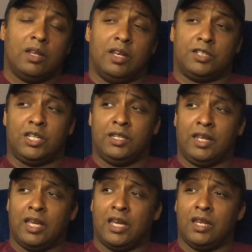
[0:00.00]
That she
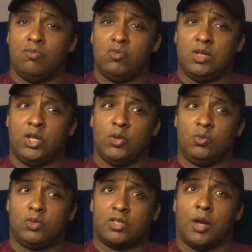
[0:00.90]
did
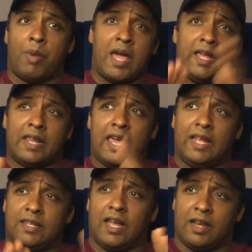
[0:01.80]
use some
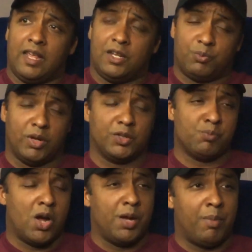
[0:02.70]
hand-to-hand techniques, but it's
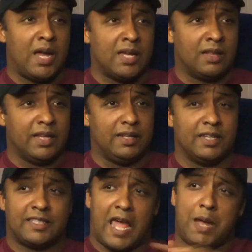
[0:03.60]
mainly
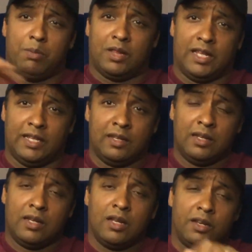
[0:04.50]
disabling
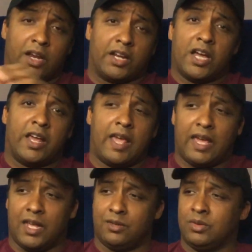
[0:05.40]
their gun
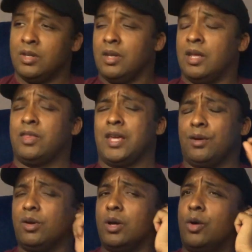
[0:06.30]
hands. I
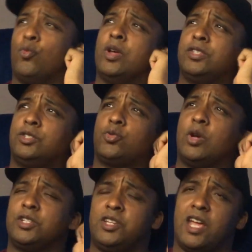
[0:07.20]
think one
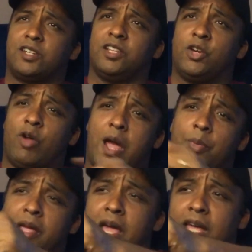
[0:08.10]
situation she actually
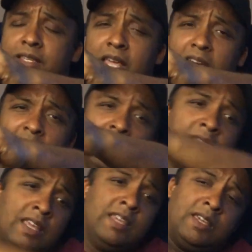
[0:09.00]
grabbed the guy's hand
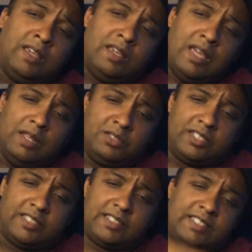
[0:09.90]
and
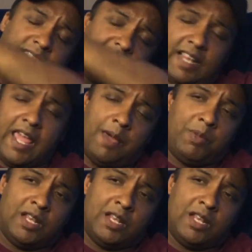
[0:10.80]
slammed